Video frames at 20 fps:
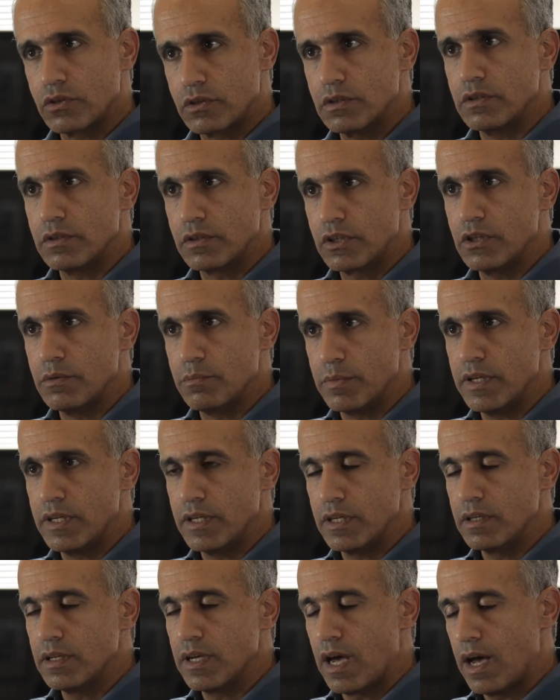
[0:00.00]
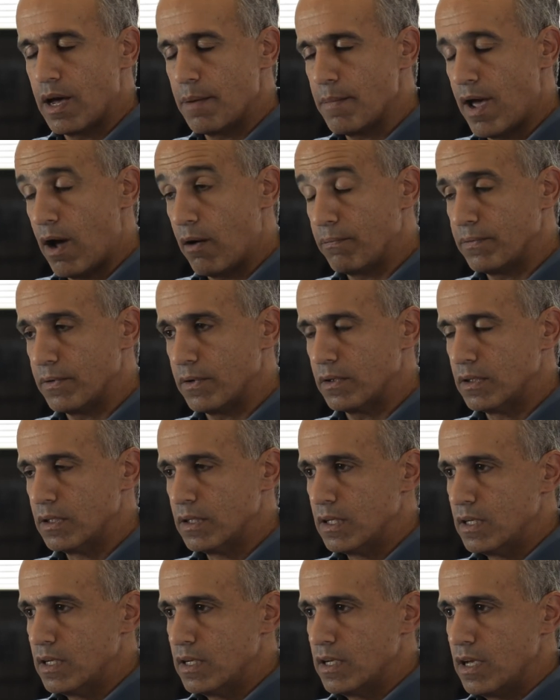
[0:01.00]
it can be helpful.
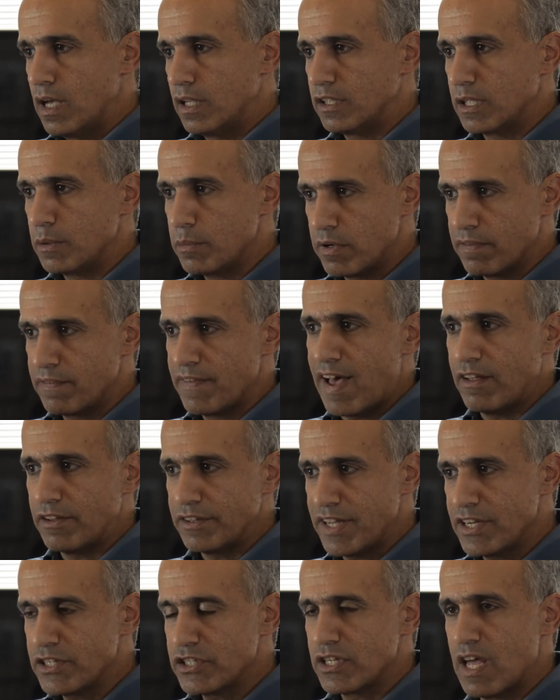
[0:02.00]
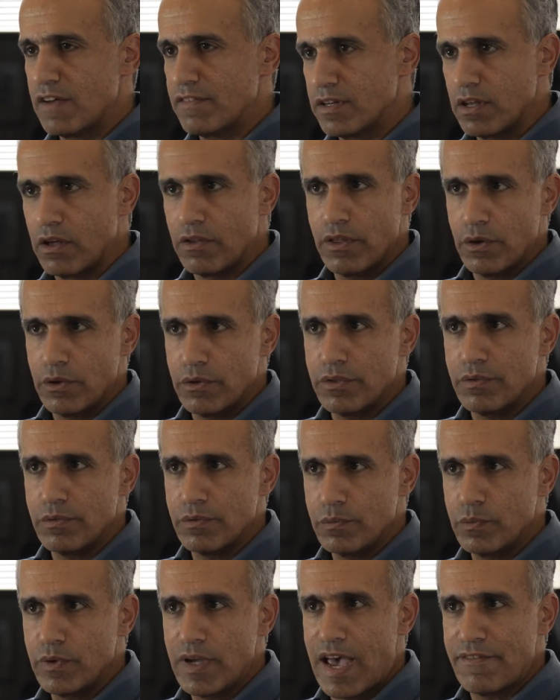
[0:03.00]
A little bit of validation of it, although
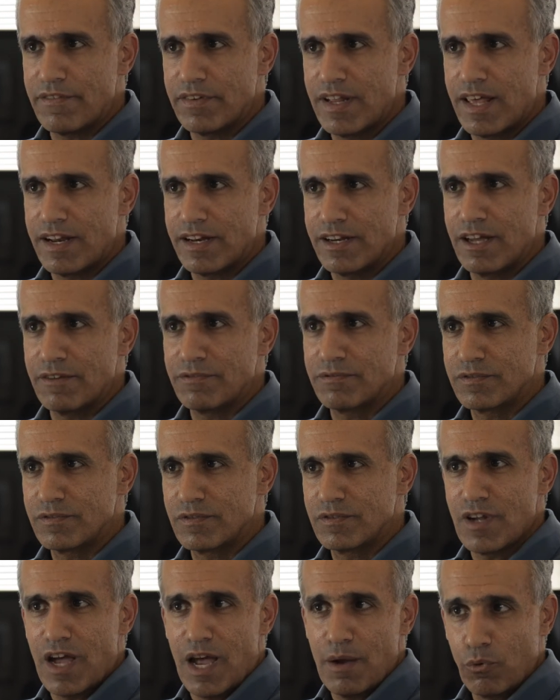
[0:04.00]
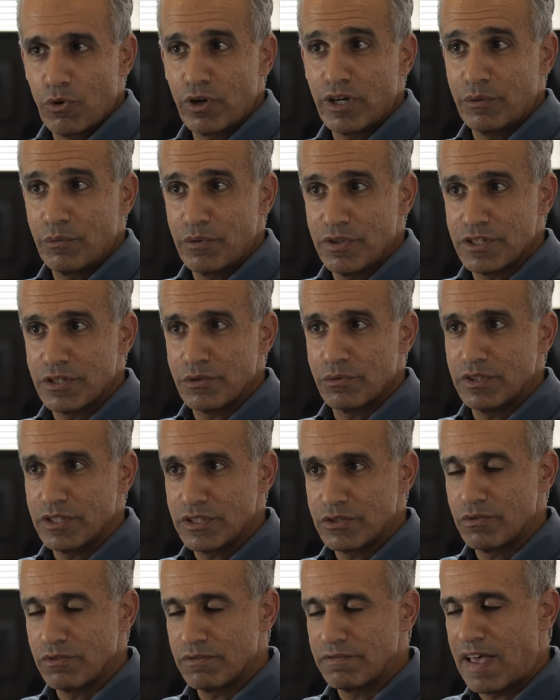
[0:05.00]
we haven't had enough time working with it to really
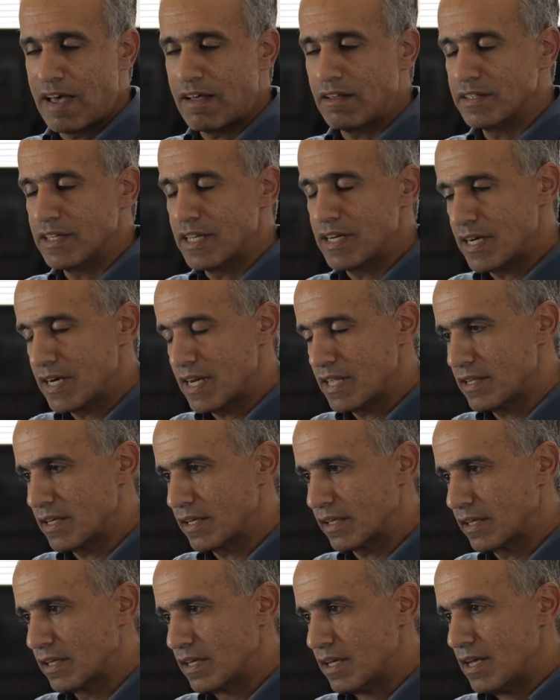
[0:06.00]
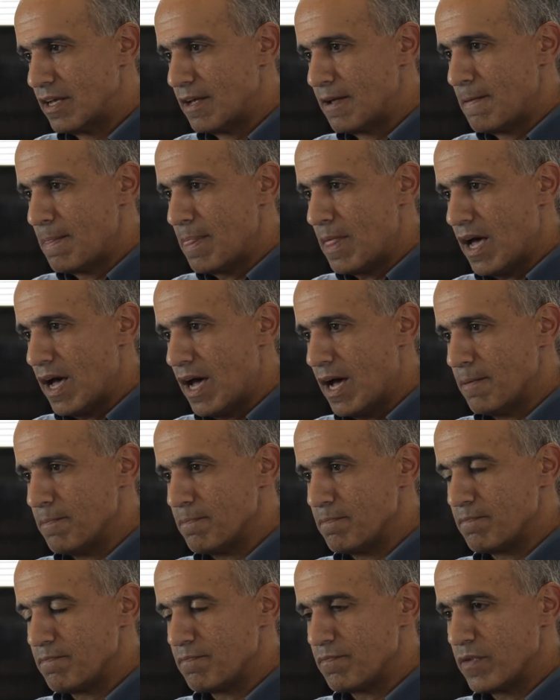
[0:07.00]
sort of validate it, I think.
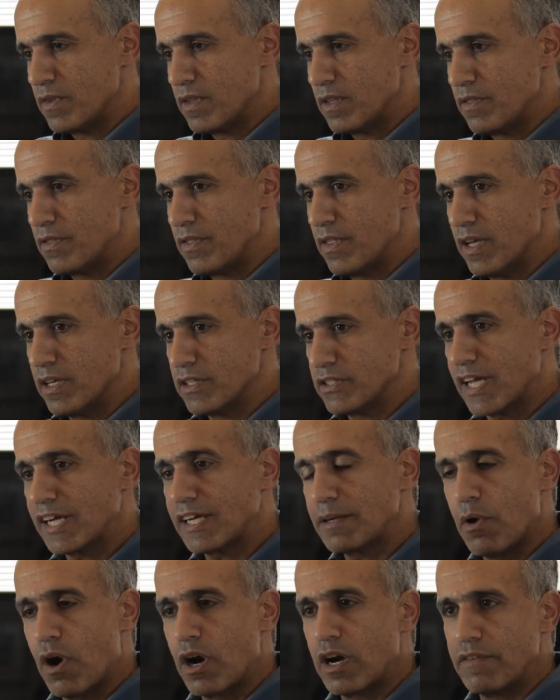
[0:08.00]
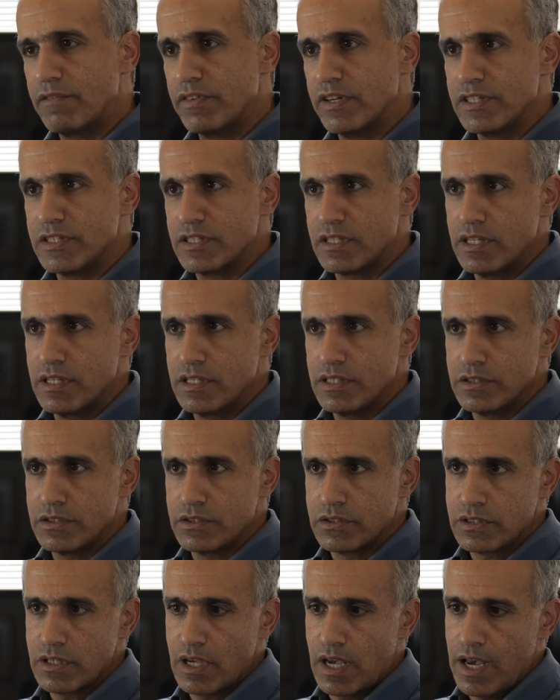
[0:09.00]
The second part of it is
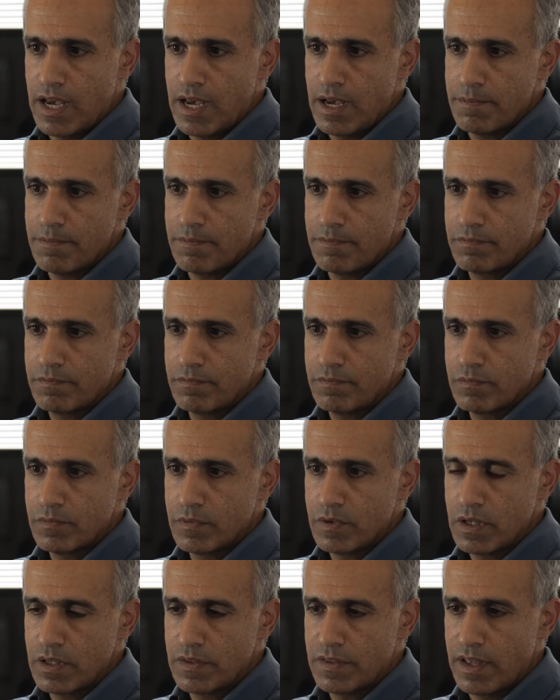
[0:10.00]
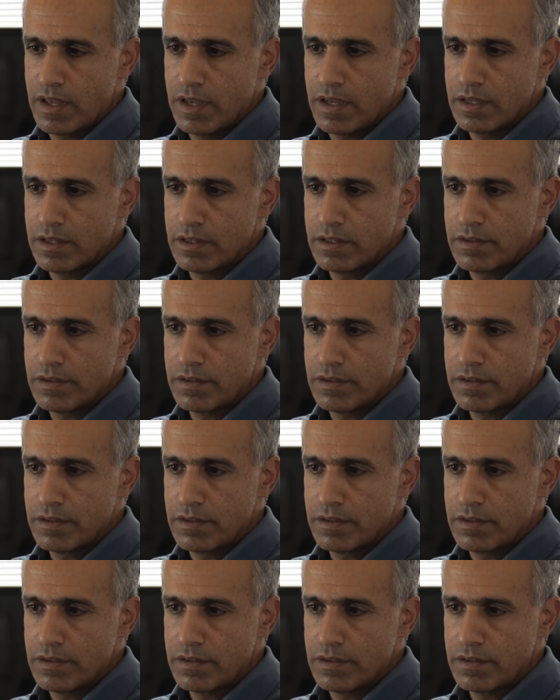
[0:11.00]
the